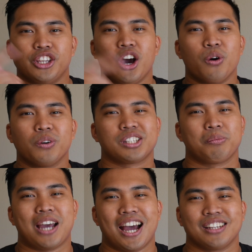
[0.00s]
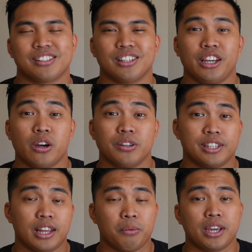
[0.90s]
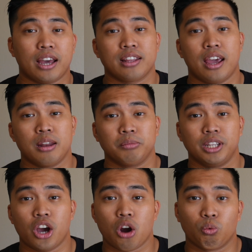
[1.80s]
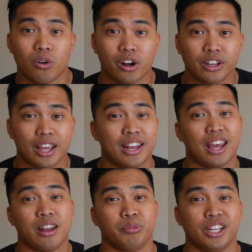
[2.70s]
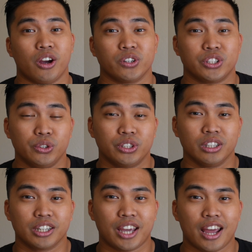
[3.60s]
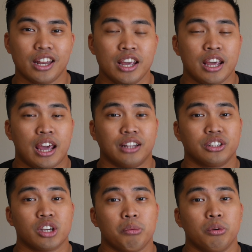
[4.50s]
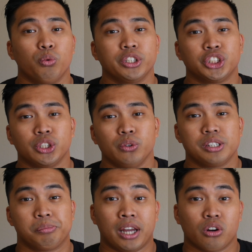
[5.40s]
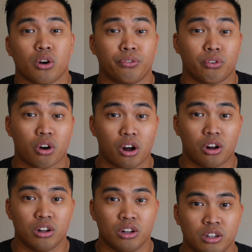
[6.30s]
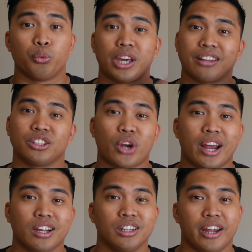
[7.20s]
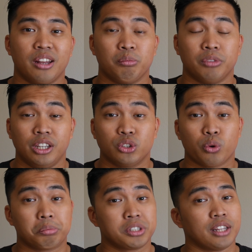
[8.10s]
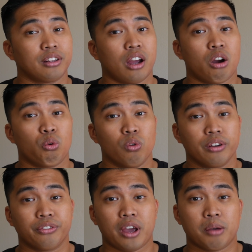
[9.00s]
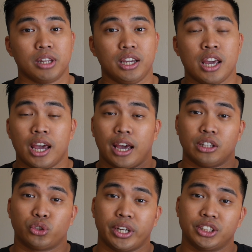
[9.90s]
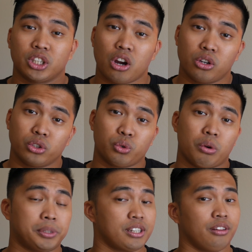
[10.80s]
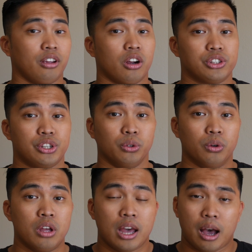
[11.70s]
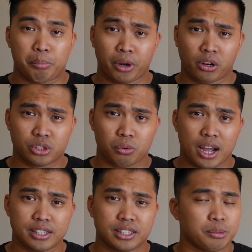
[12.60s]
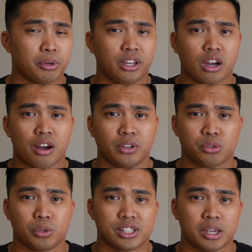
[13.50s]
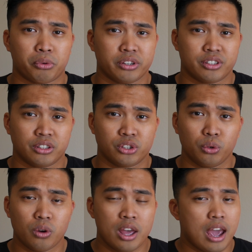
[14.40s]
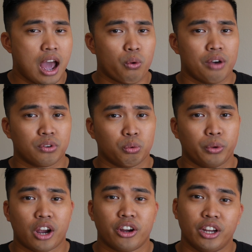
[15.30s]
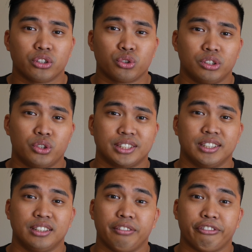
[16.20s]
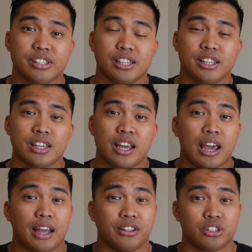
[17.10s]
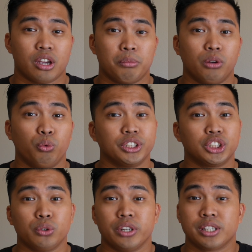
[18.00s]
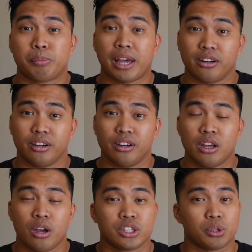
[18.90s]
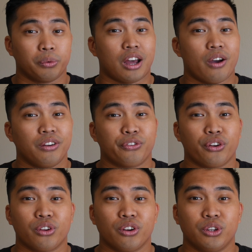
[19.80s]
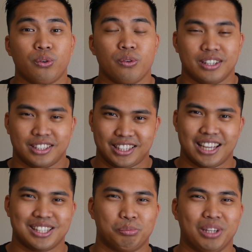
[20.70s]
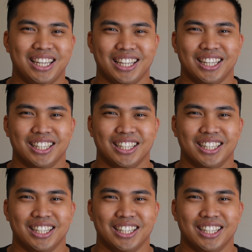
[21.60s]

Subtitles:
Yo, what is up guys, it's Leo, and today we got the NMD R1 and NMD R2 to look at and determine which shoe is better overall. We got the tricolor NMD to represent the R1 family and the trace cargo to represent the R2. Appearance wise, it's pretty obvious what separates the two. However, we are here to address the differences and determine which shoe is better. So without any further ado, let's begin.